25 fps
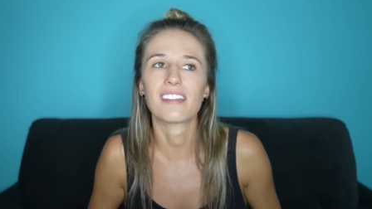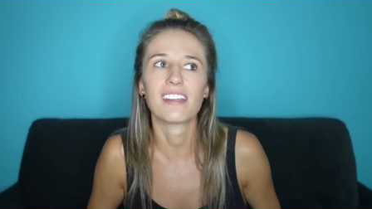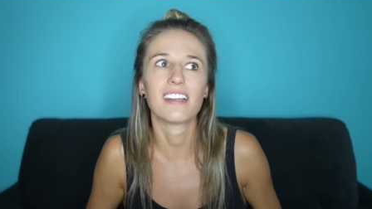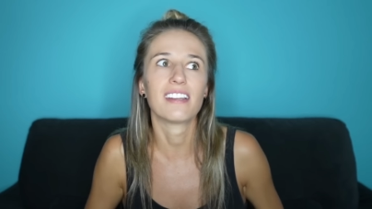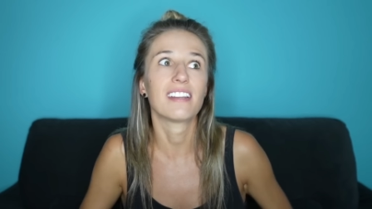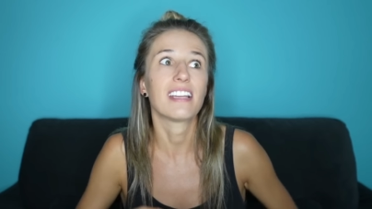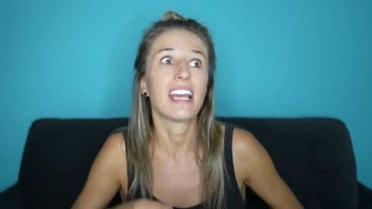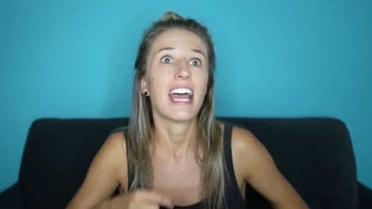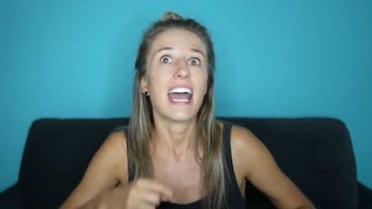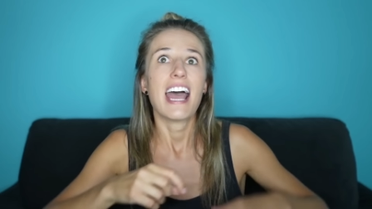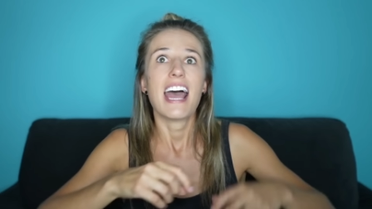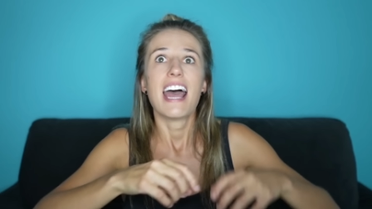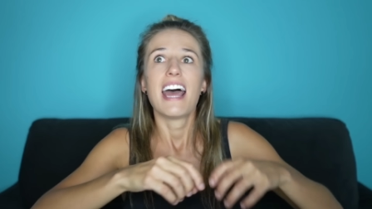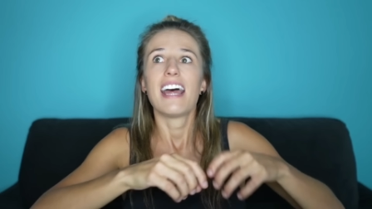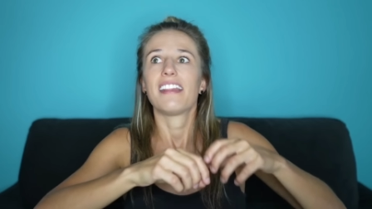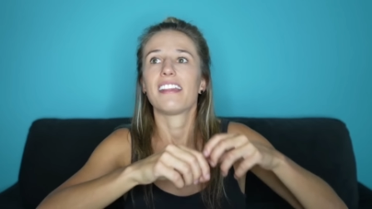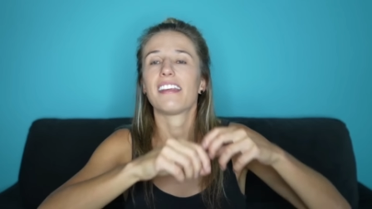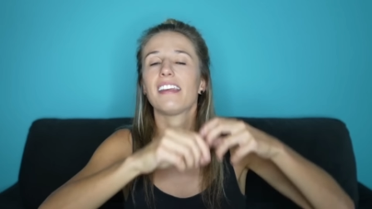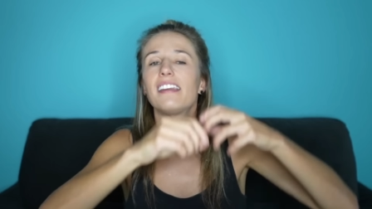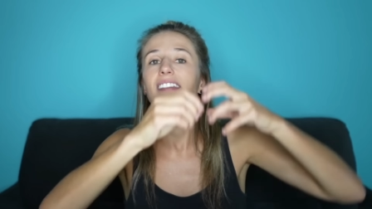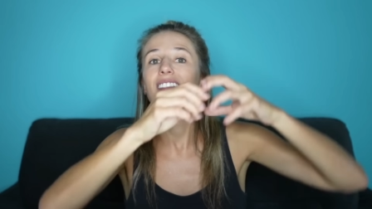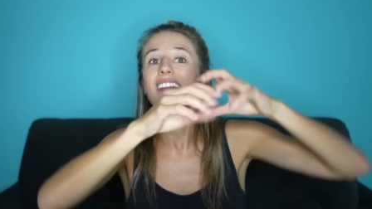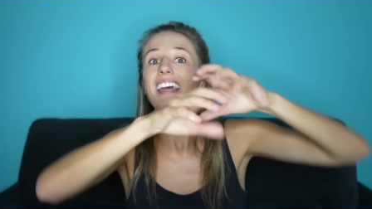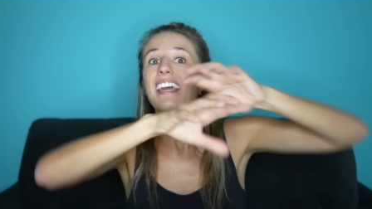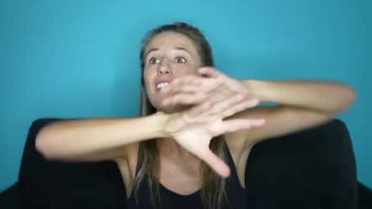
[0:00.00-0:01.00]

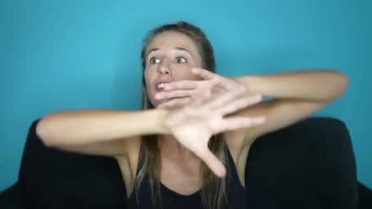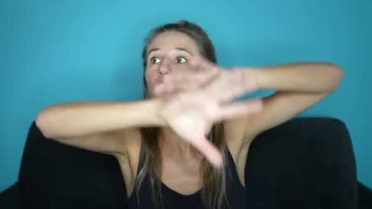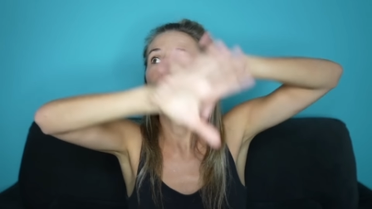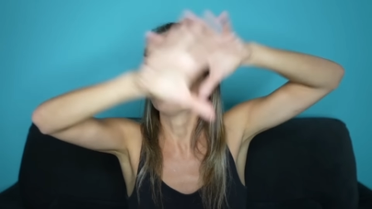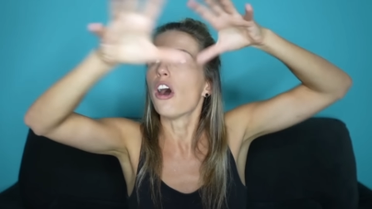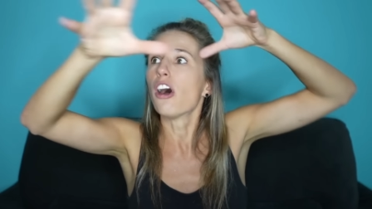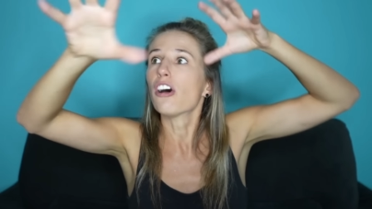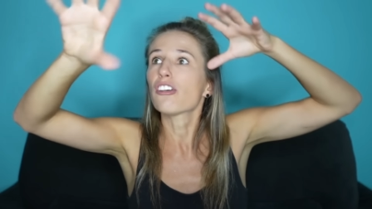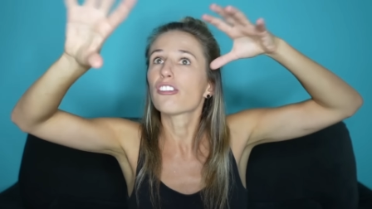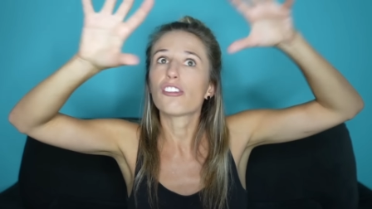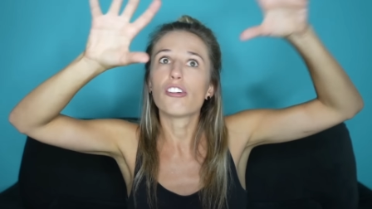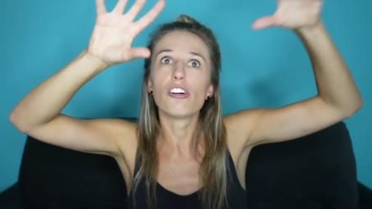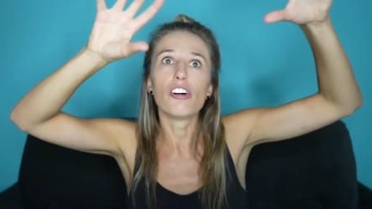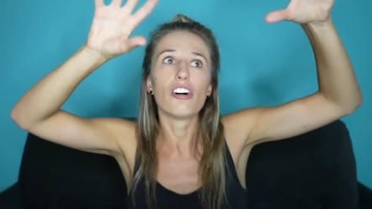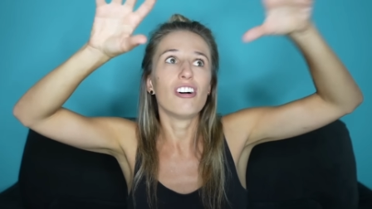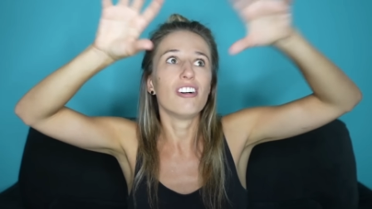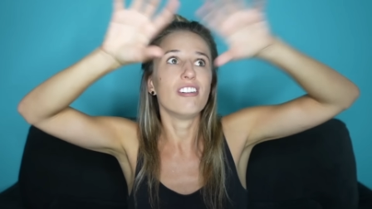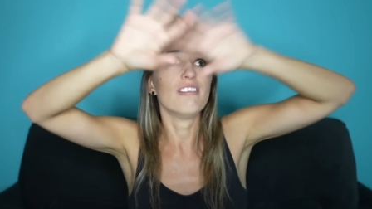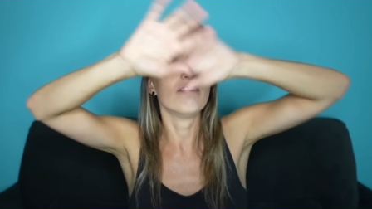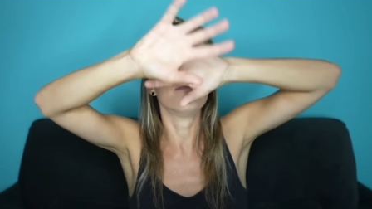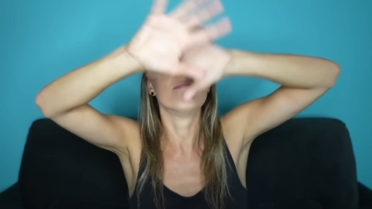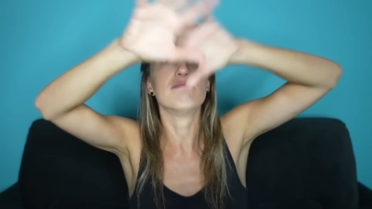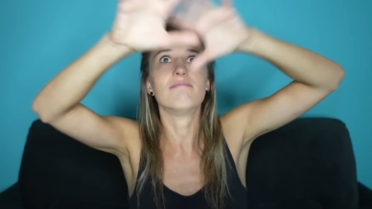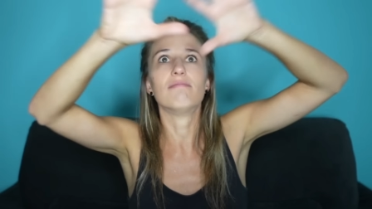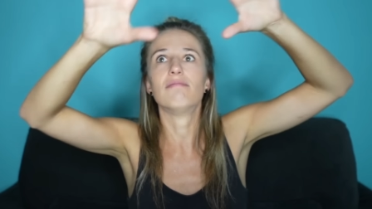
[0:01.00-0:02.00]
things, and you also
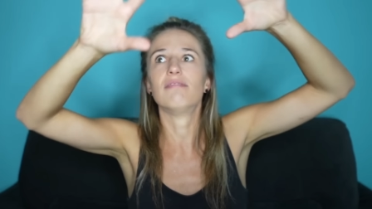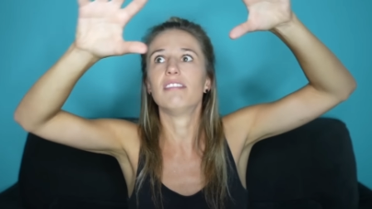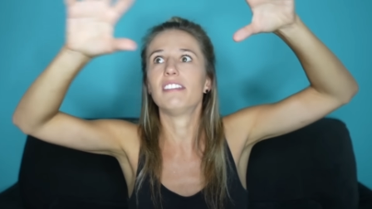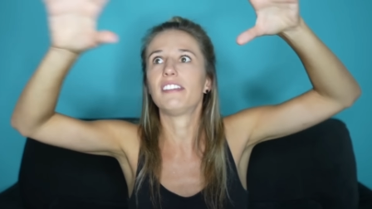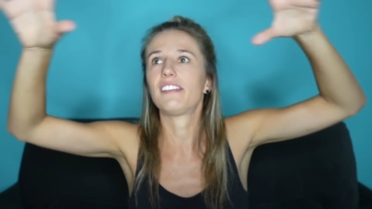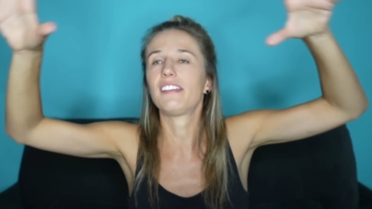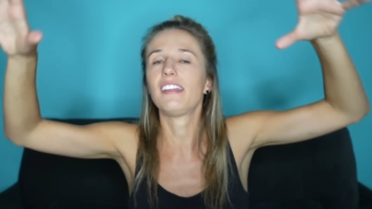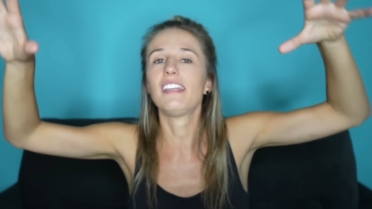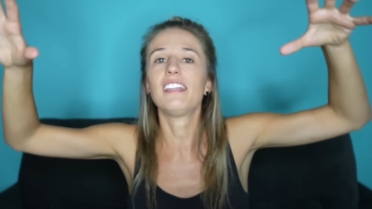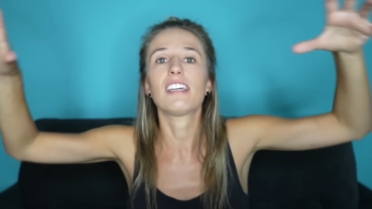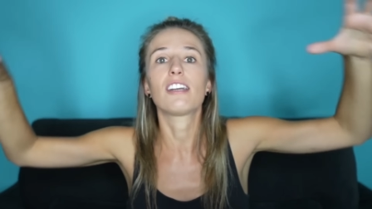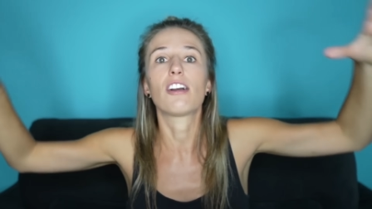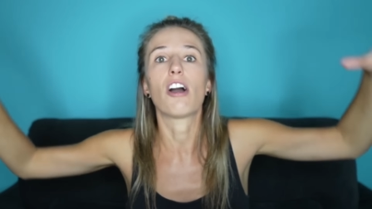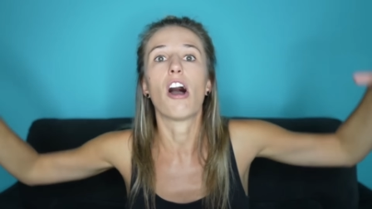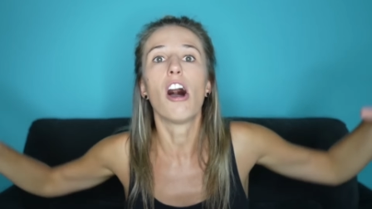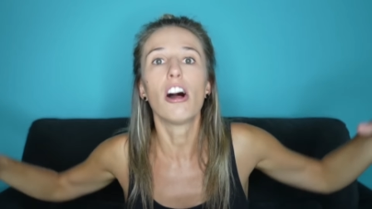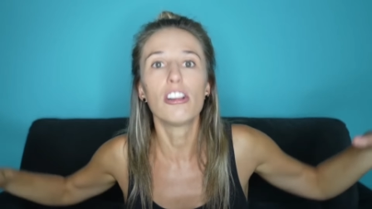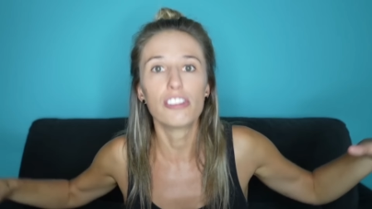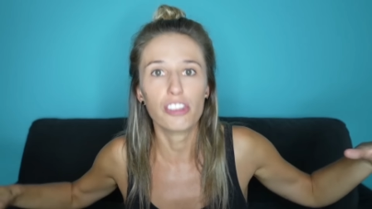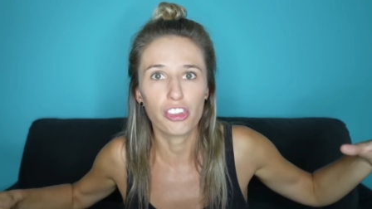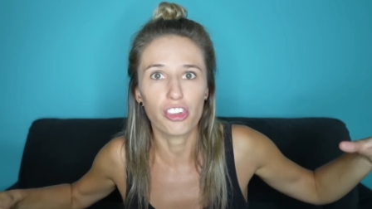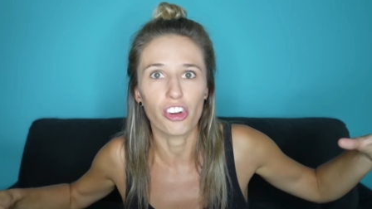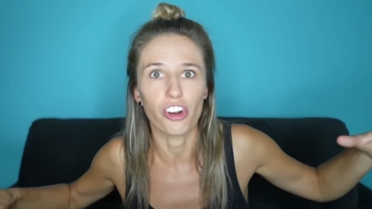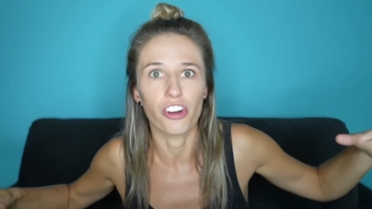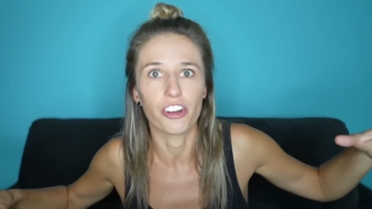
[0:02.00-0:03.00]
see the
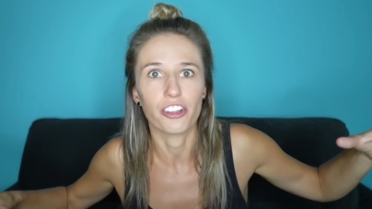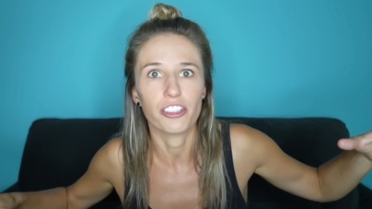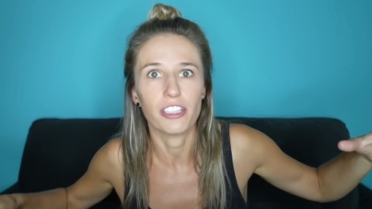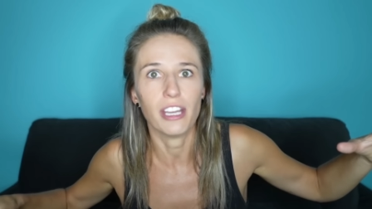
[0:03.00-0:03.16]
culture.